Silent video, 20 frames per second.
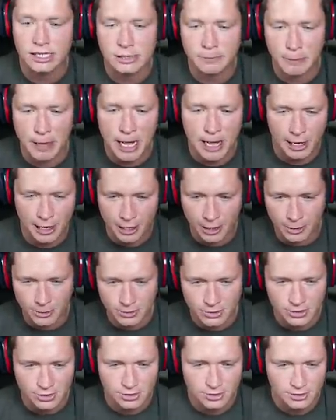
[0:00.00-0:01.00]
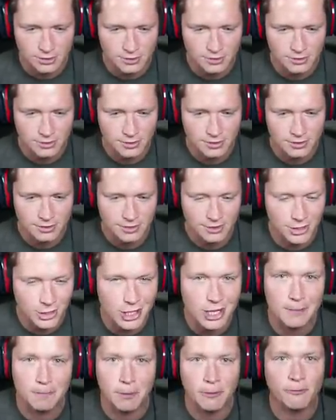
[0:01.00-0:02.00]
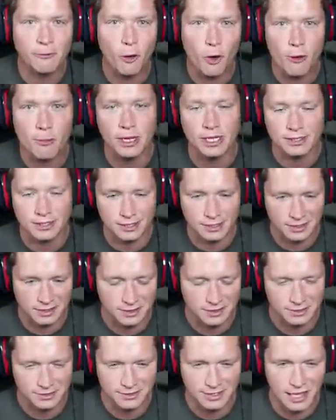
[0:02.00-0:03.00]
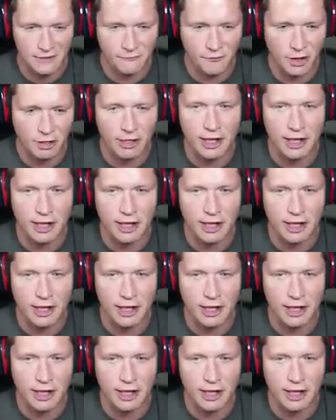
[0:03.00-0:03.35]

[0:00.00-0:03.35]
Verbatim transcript: spot, coach? You get performance. I feel